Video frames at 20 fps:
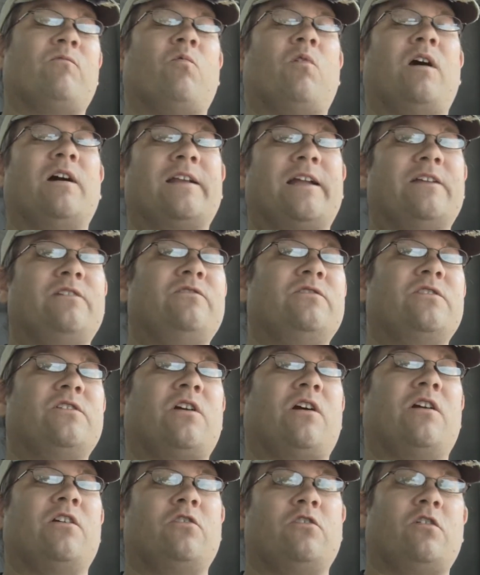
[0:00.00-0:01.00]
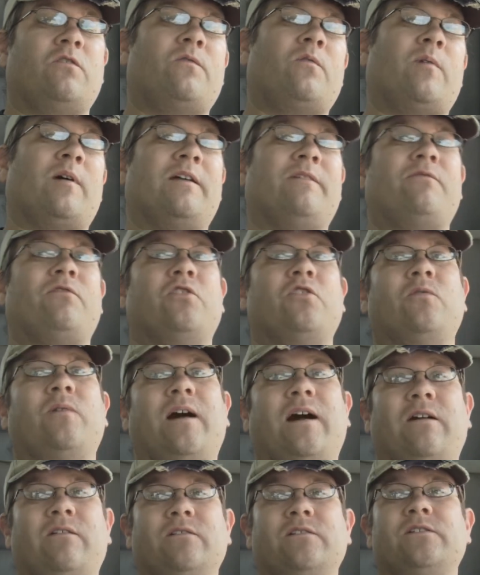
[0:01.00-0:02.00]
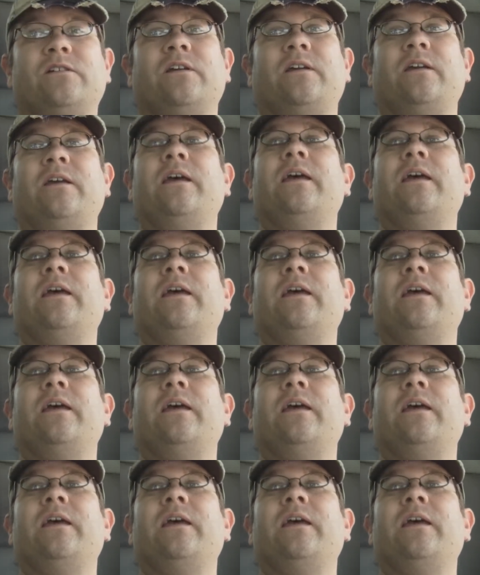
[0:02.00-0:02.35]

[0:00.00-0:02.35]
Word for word: walked out to his car and drove away for two hours,